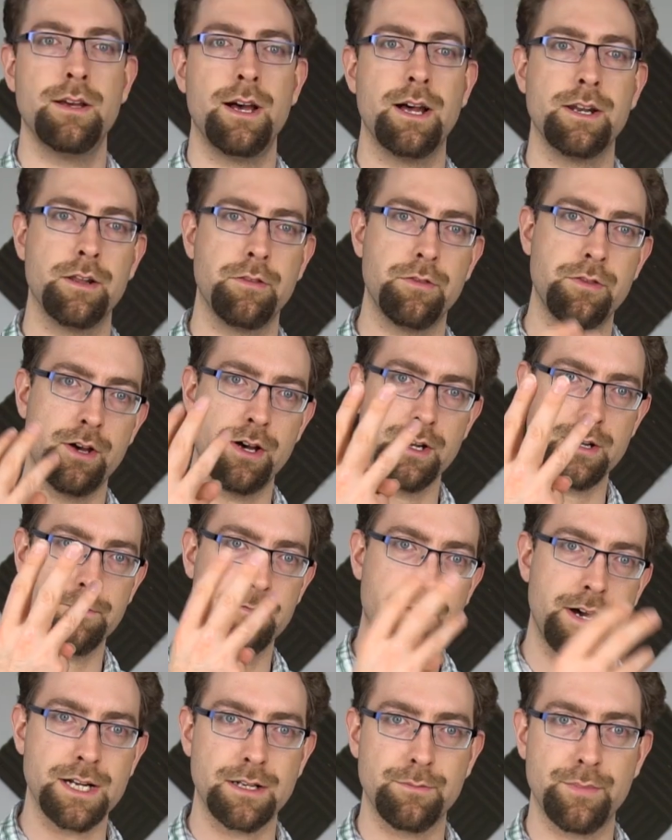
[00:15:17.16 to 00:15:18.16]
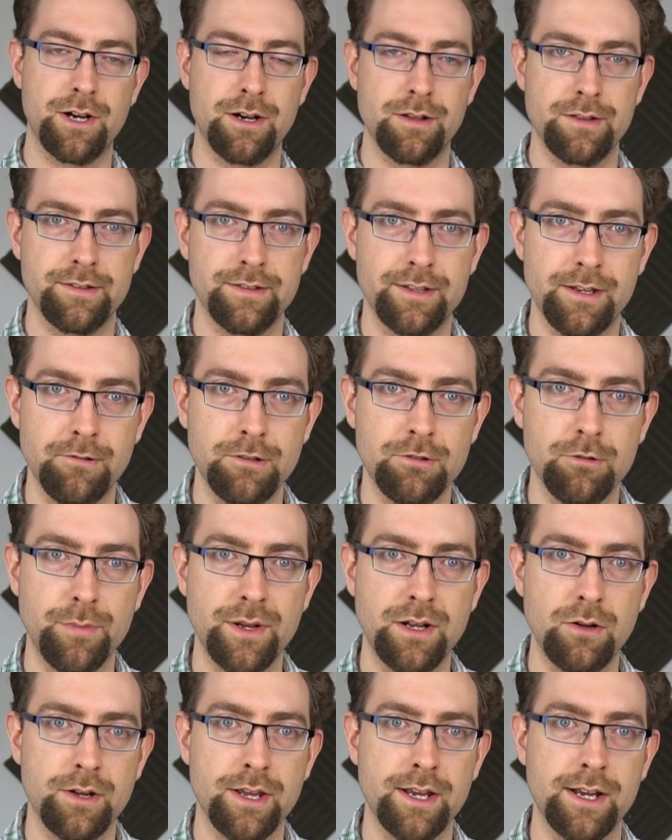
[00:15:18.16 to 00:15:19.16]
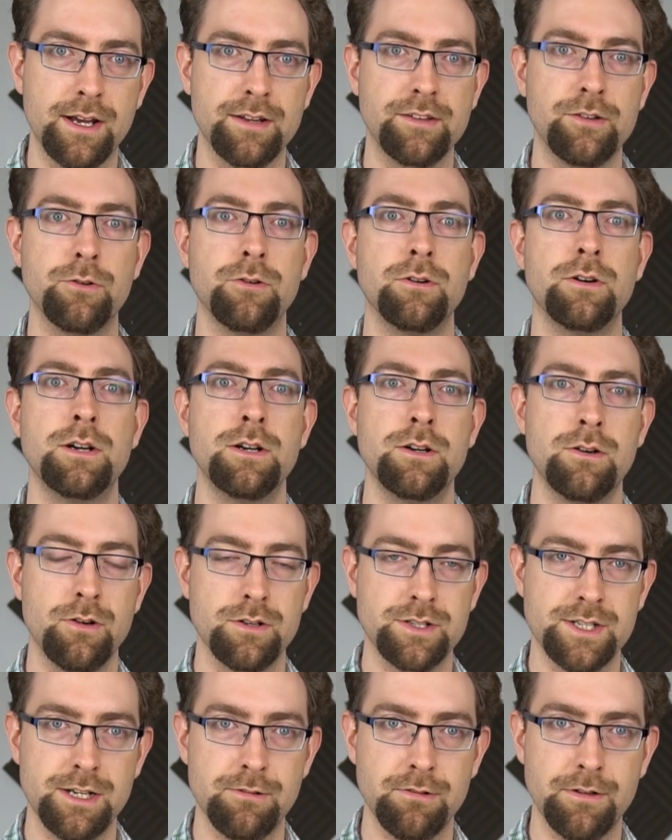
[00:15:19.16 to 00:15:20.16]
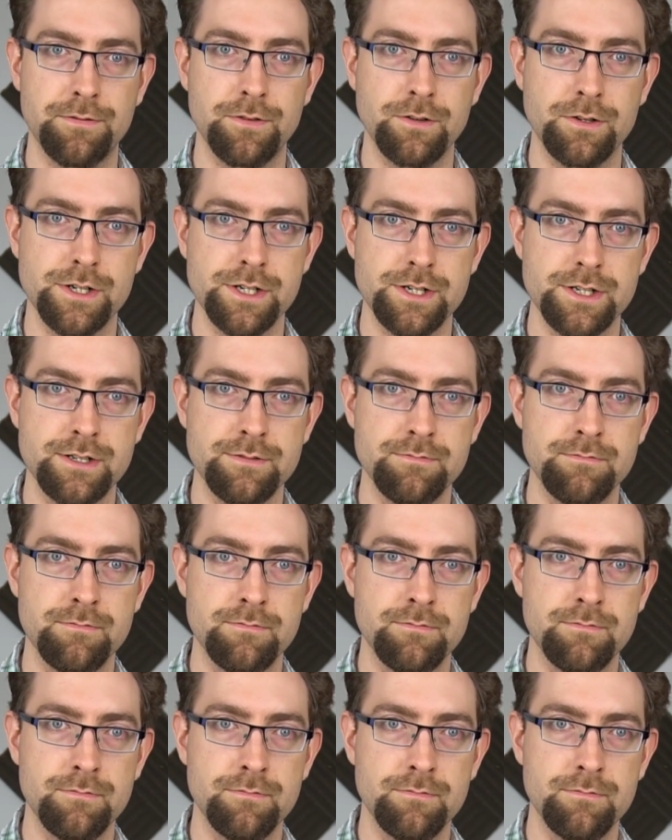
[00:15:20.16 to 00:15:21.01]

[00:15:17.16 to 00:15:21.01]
And the third and final part of the series will be looking at your auxiliary functions.